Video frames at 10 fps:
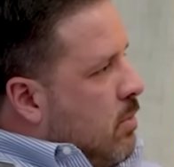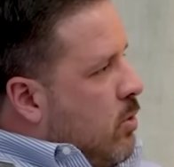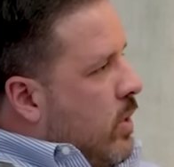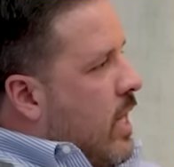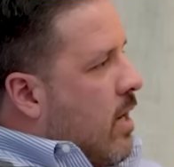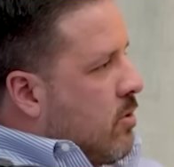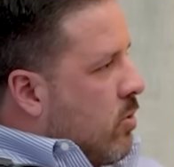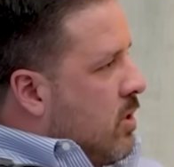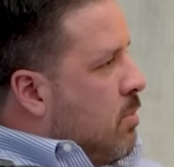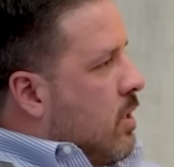between
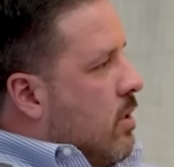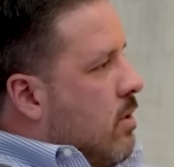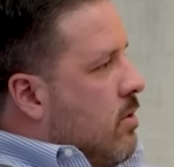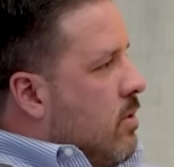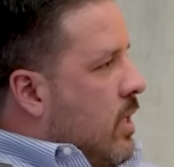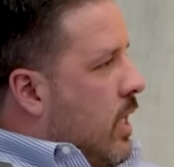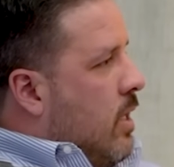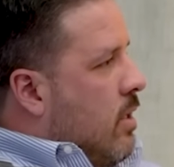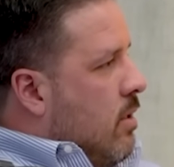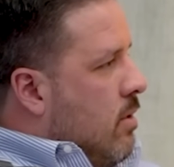outsourced billers
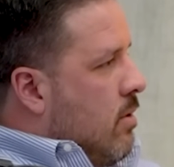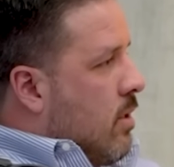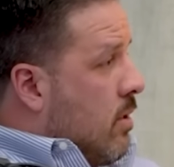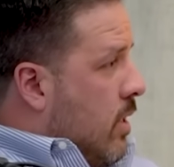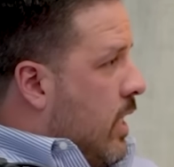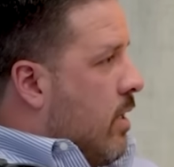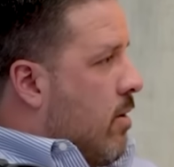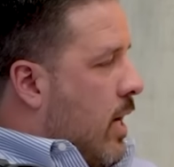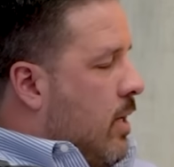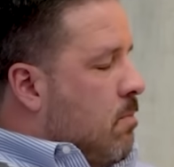and clinic,
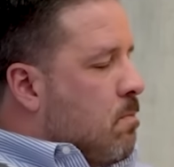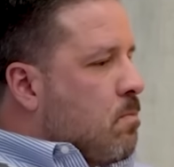right?